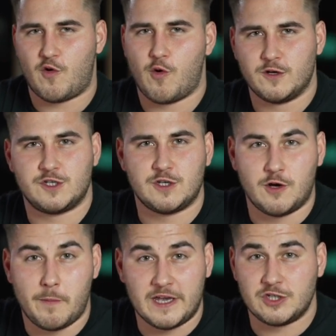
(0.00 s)
course,
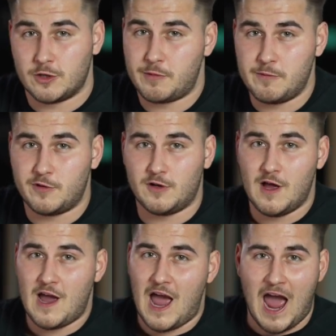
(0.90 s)
making sure
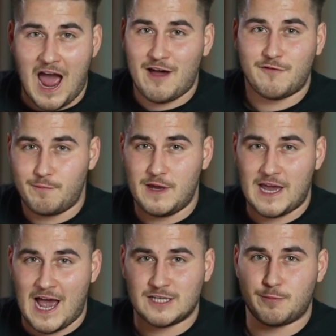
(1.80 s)
people have big
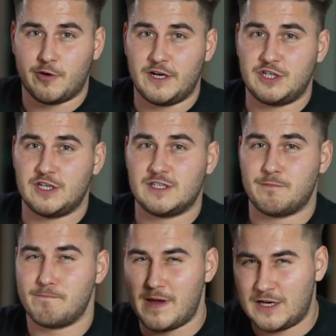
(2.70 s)
aspirations
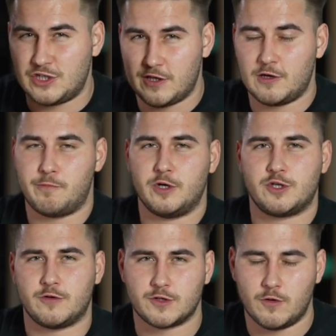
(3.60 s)
and make sure that you push
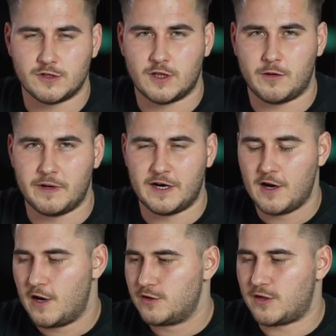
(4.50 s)
those goals a little bit
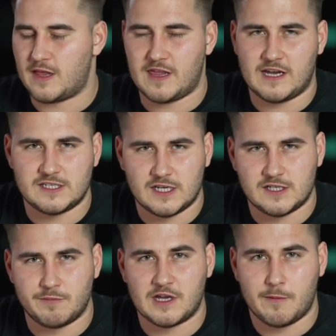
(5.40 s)
so that they could set
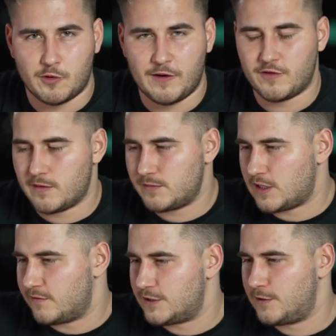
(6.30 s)
something up great for
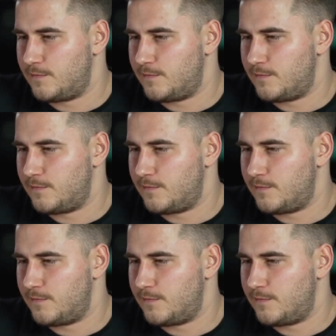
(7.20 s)
themselves.